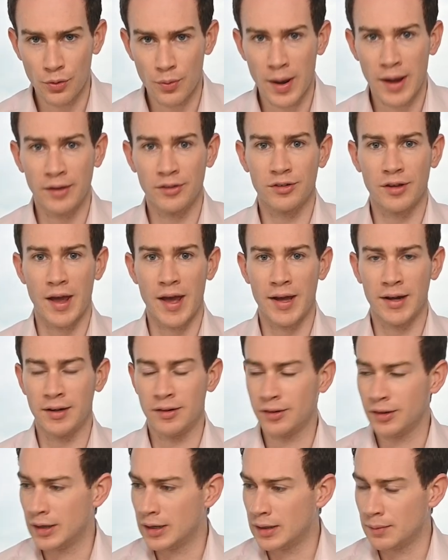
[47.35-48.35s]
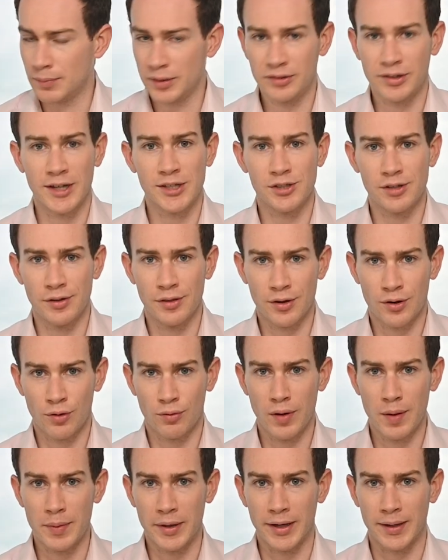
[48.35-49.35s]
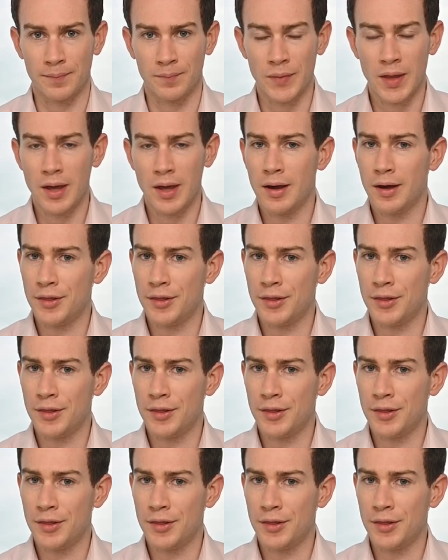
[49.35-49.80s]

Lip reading: US and potentially the Caribbean.